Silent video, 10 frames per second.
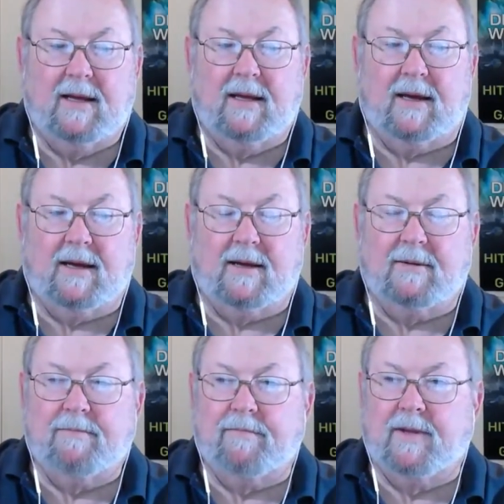uh,
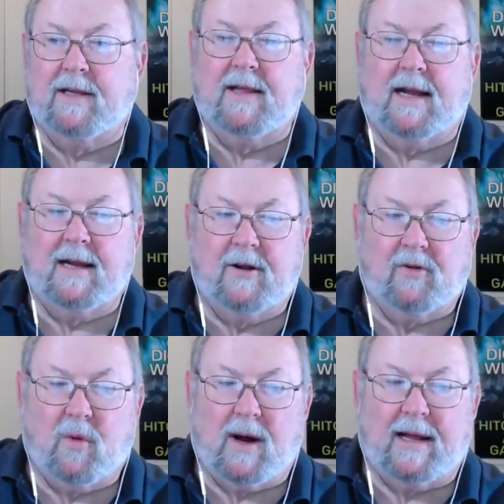did that, and
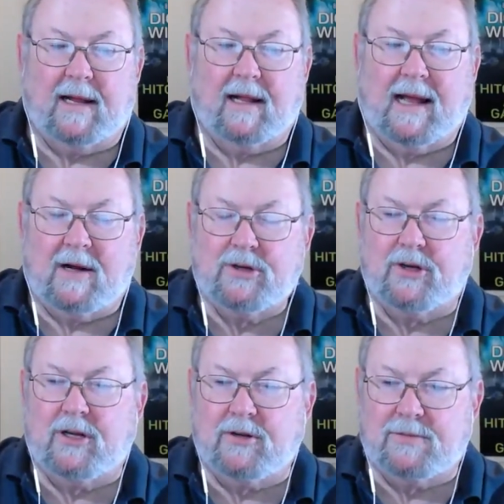here's why: it allows you
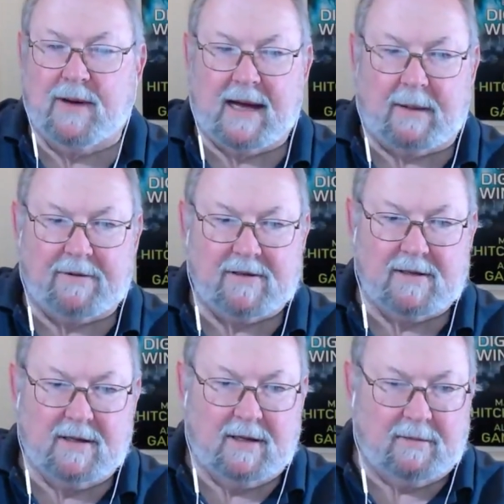to use maps.
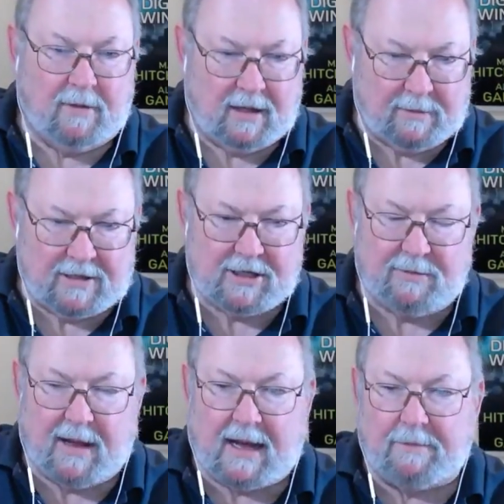Molly mentioned
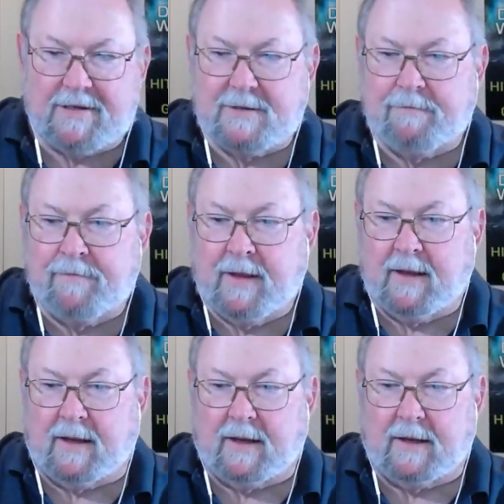maps.
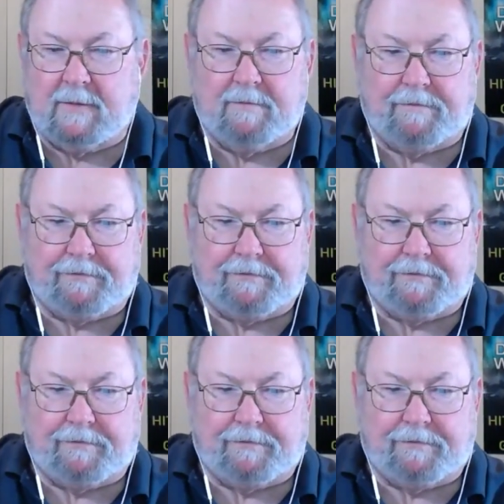Um, mm-hmm.